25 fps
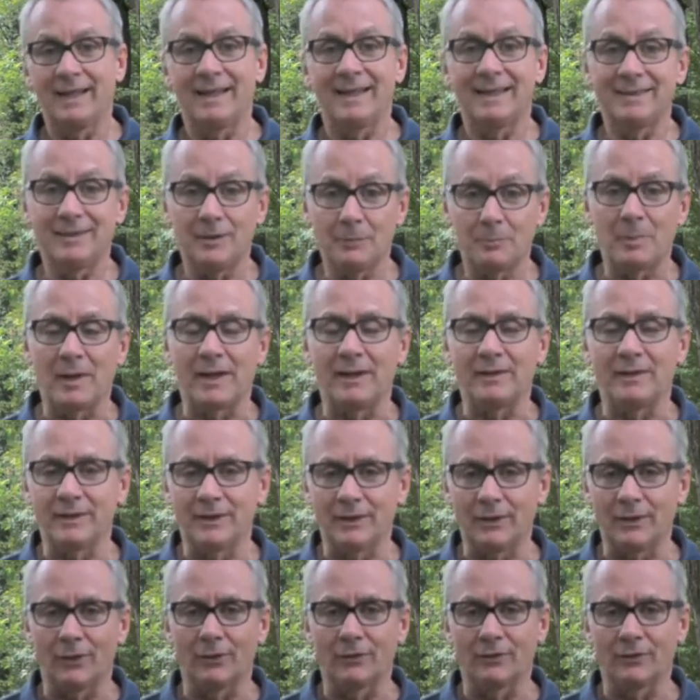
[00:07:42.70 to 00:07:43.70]

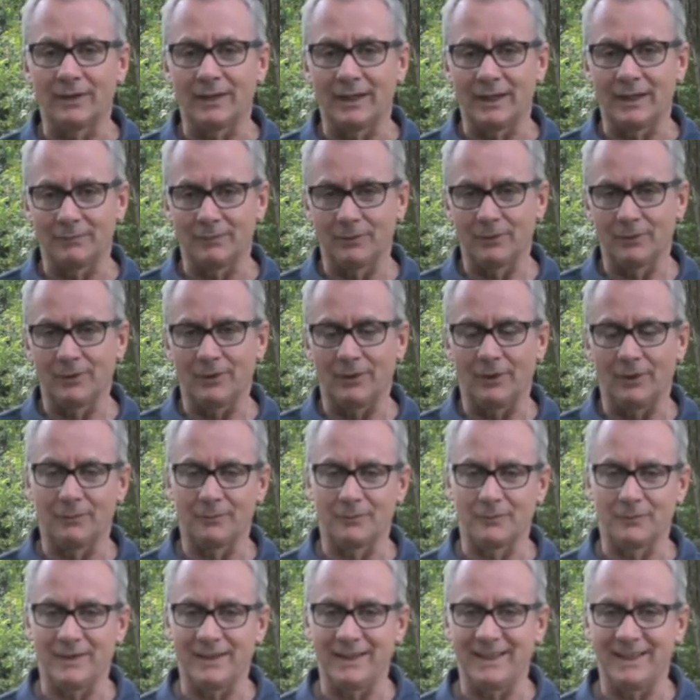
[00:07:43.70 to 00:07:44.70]
depending on the level
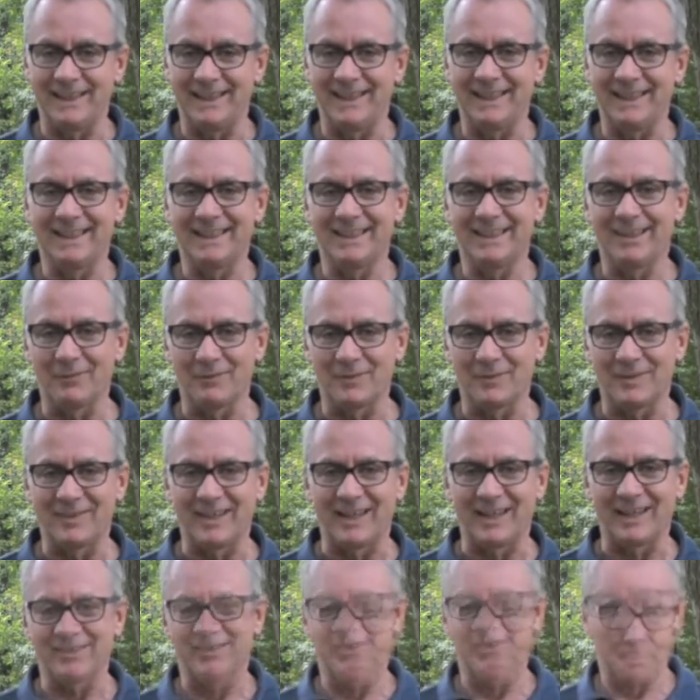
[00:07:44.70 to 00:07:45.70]
of the
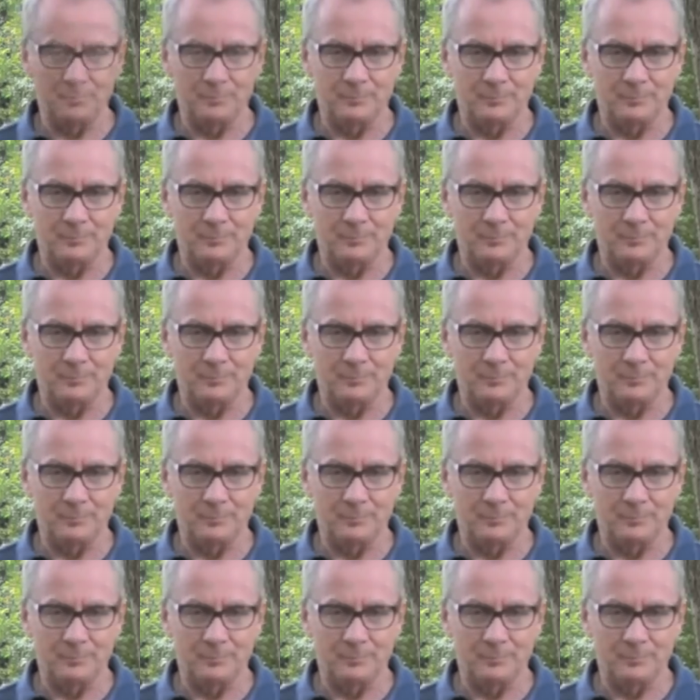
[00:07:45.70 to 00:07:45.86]
test.